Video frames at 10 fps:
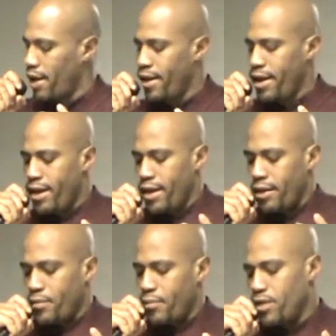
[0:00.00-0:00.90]
my, my,
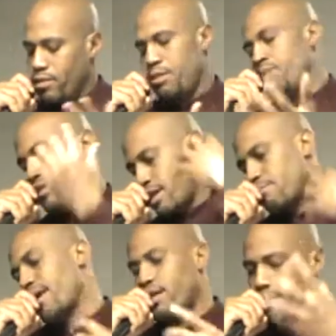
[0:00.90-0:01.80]
let me take
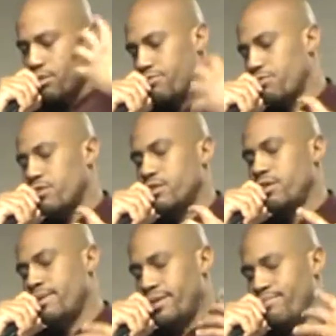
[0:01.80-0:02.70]
it back a little further.
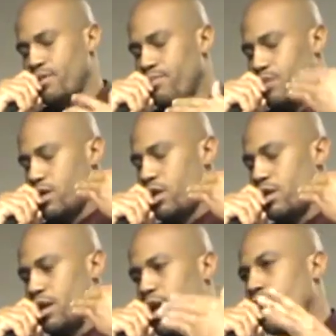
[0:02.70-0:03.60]
I mean,
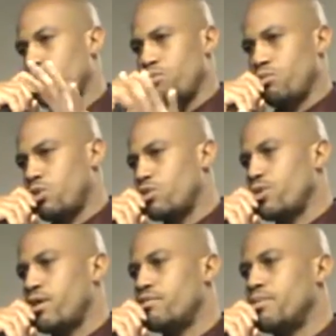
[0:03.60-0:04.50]
God worked
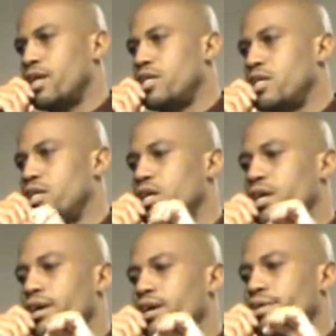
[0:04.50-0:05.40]
with everybody.
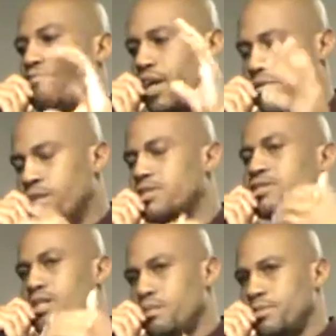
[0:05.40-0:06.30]
Faith is the
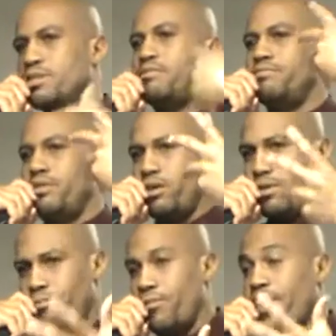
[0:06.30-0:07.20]
substance of
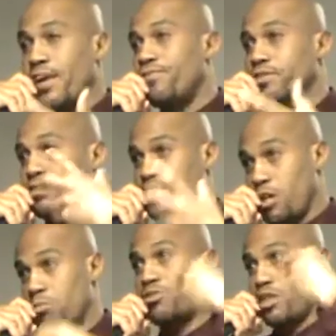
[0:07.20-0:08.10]
Faith is the
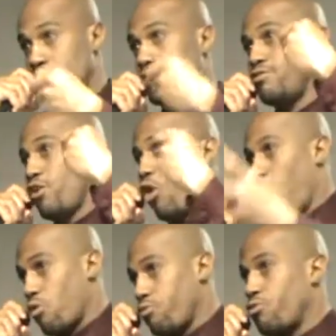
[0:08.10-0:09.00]
substance of things
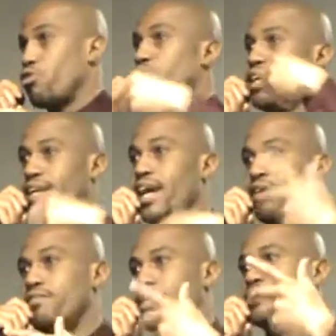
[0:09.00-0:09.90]
hoped for and the
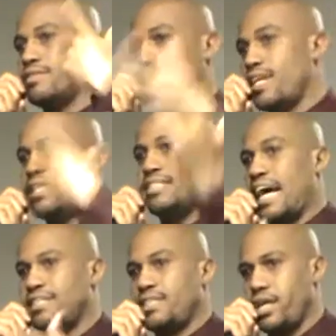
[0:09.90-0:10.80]
evidence of things
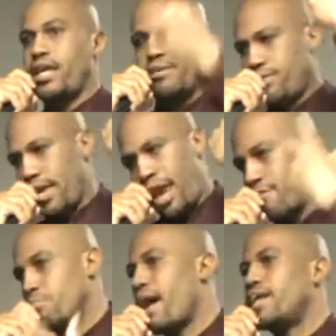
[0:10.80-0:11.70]
not seen. It's,
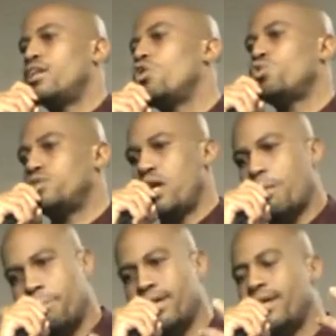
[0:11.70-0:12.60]
everybody knows
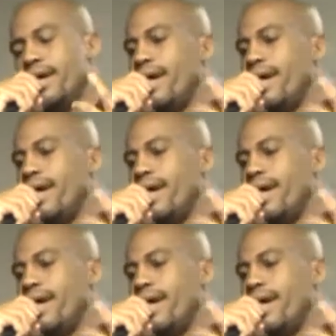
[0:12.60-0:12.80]
that, but